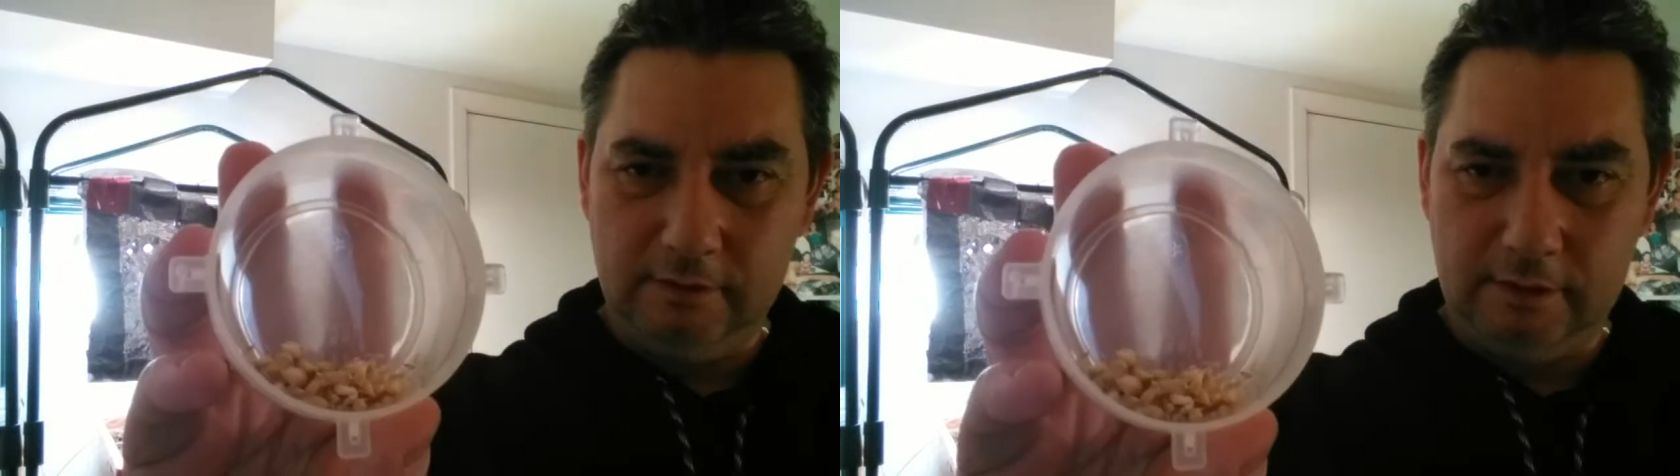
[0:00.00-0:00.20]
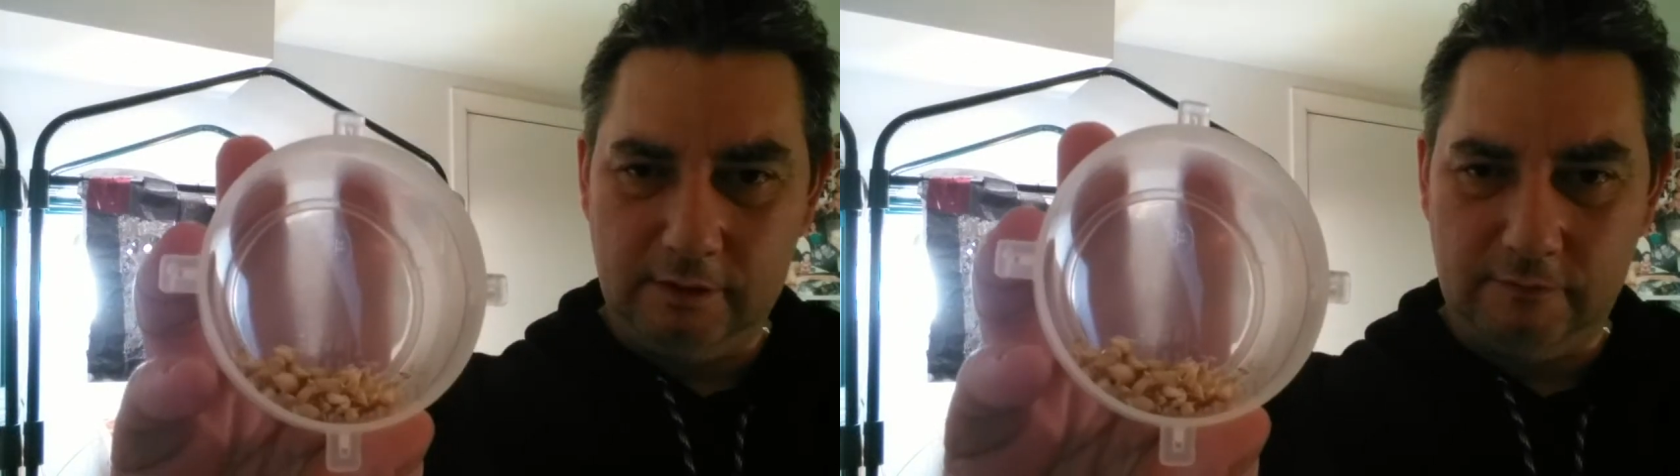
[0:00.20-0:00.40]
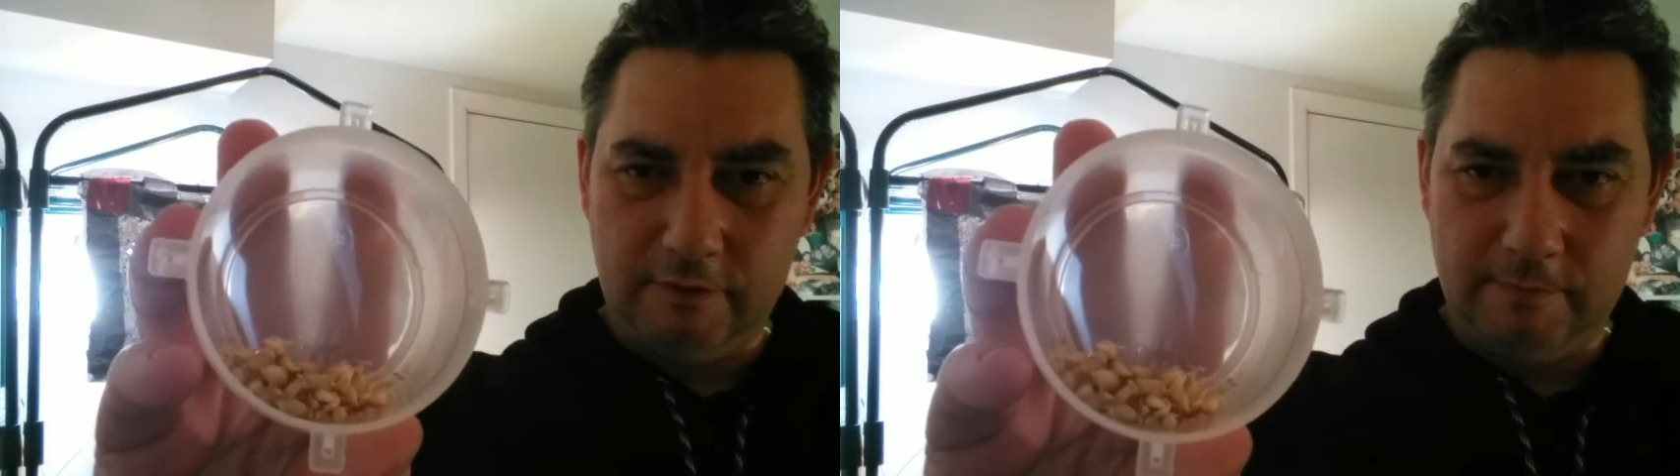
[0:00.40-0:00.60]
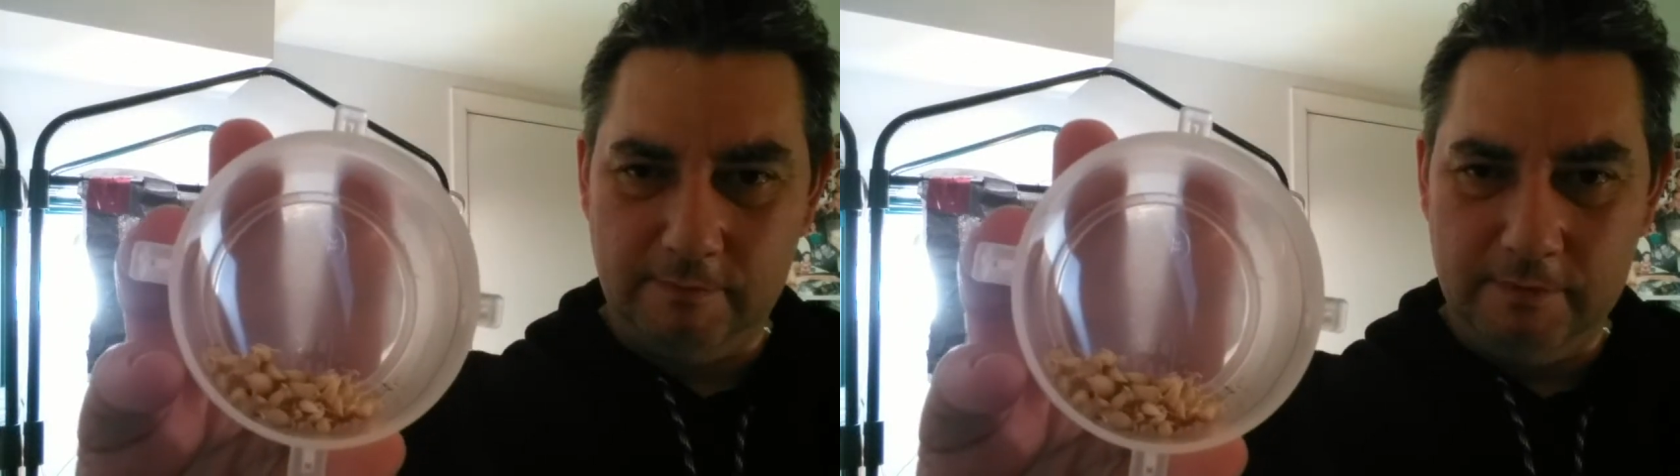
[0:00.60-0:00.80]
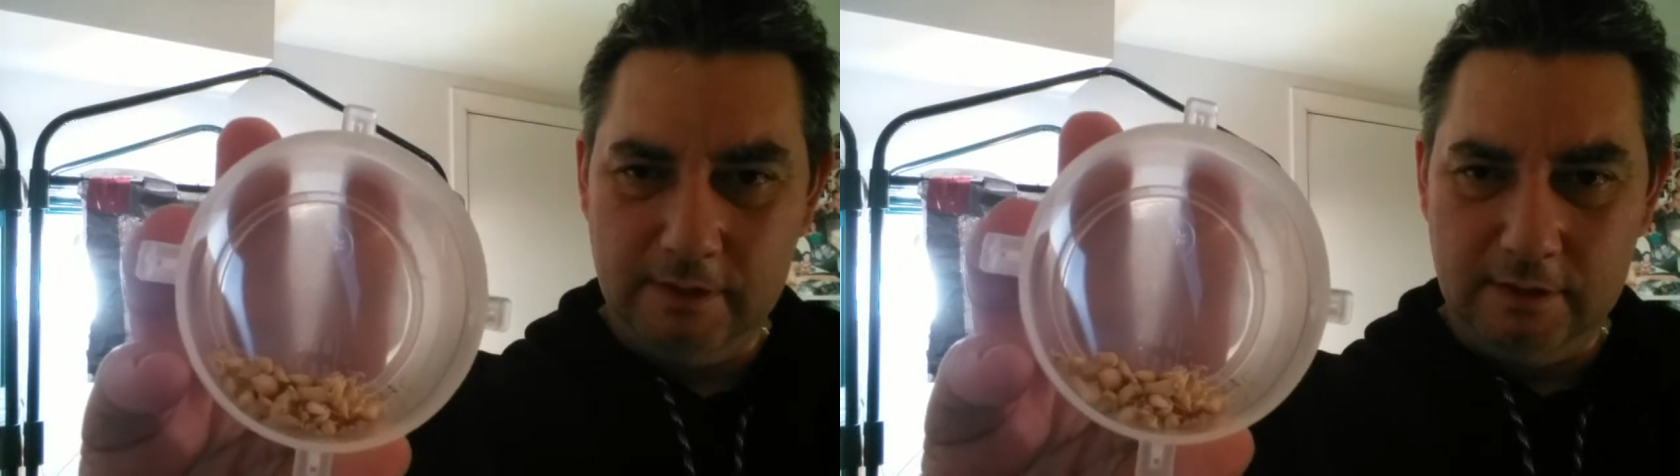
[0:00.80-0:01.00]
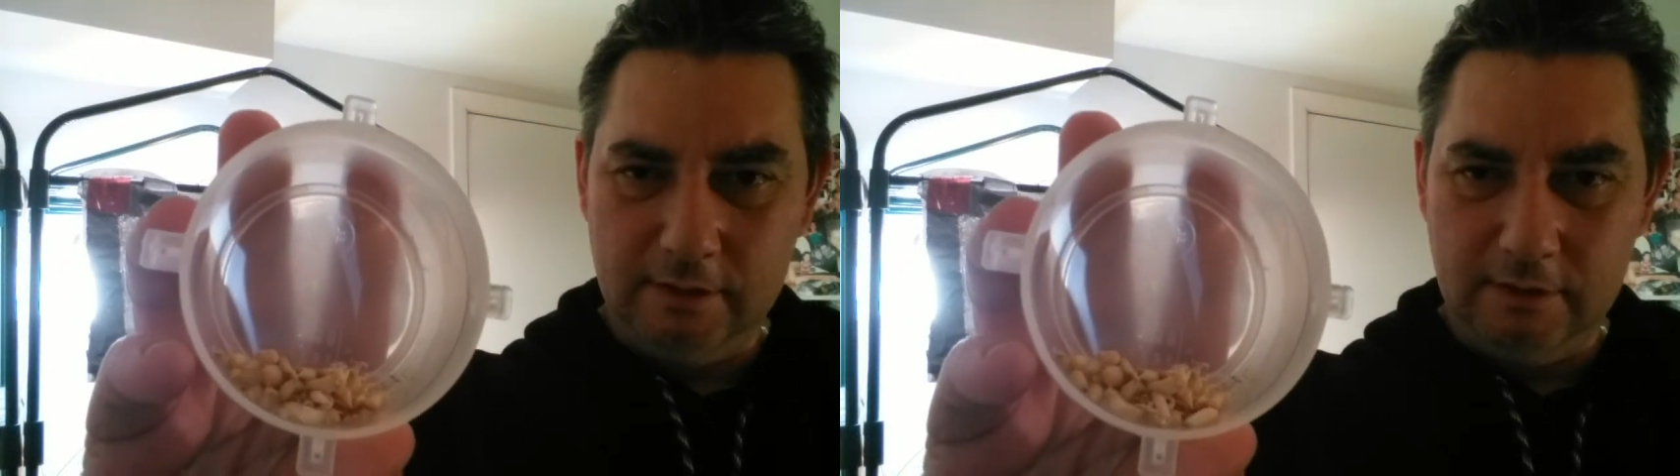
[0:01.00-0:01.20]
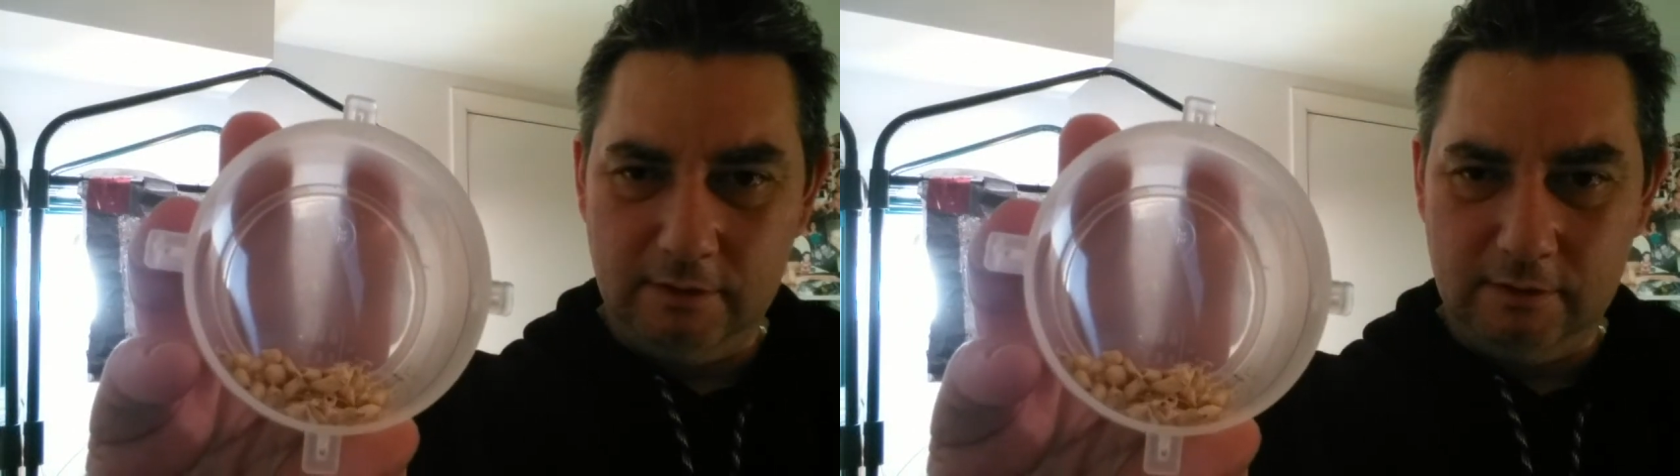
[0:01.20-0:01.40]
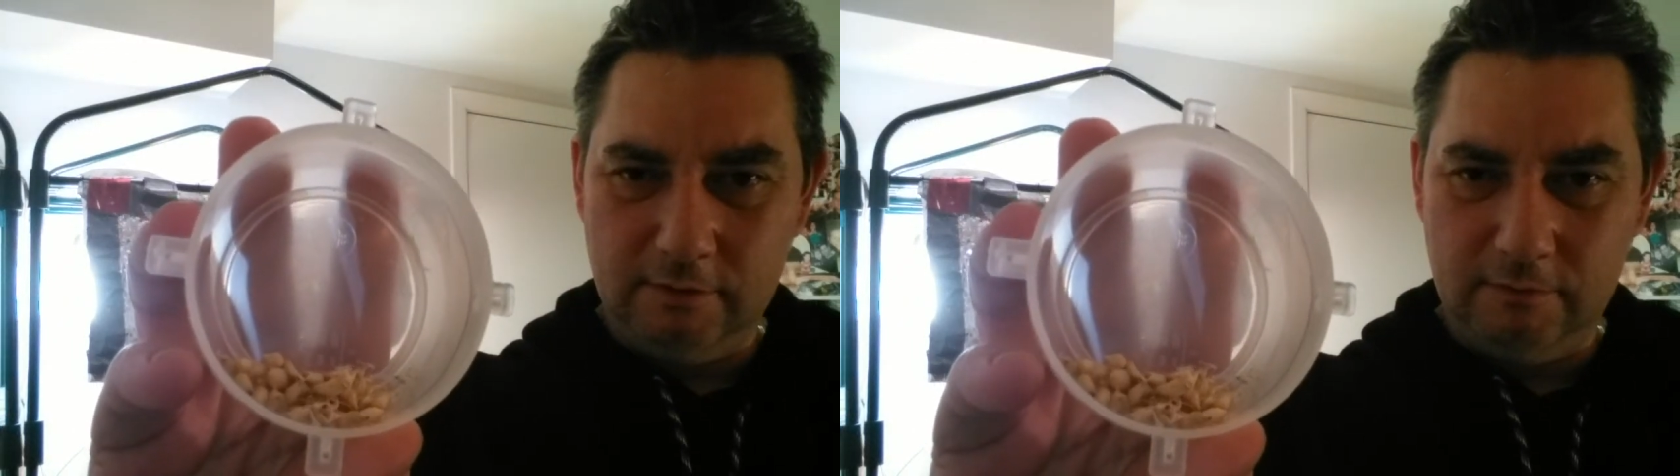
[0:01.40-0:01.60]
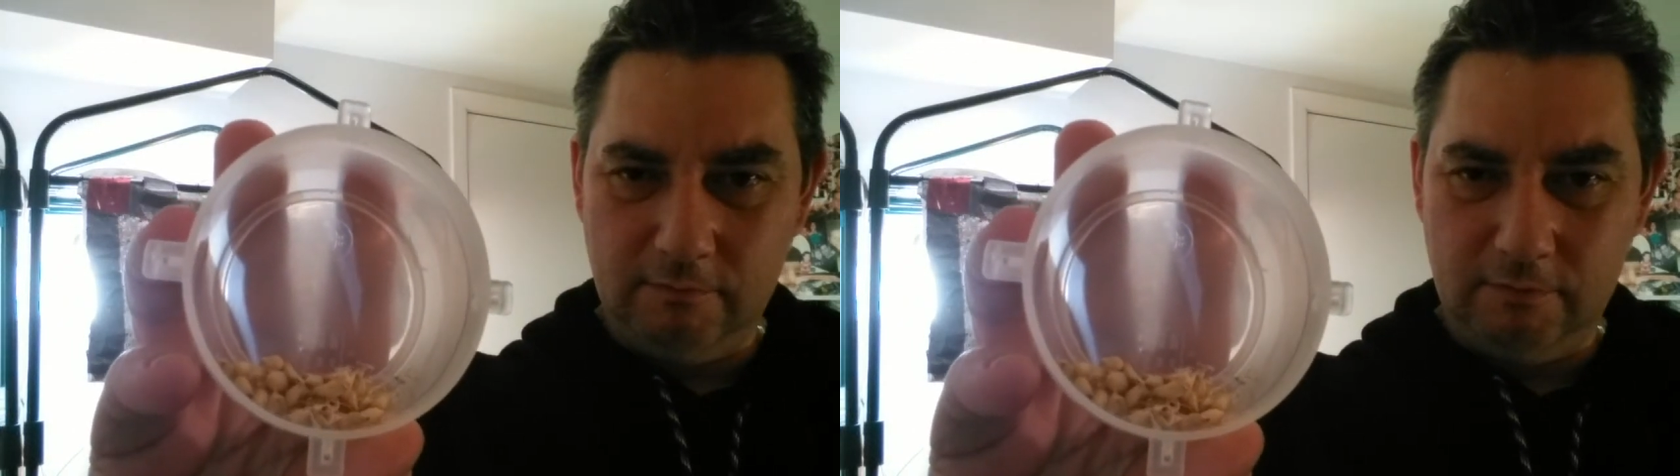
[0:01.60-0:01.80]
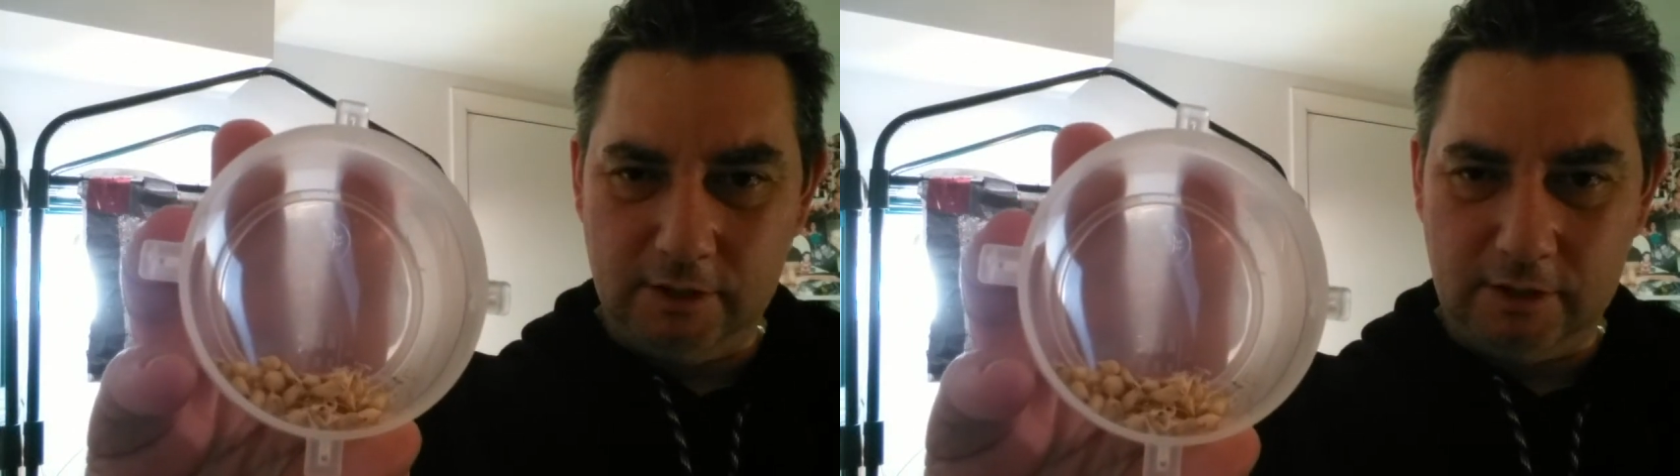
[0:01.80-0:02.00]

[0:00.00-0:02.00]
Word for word: These are from what are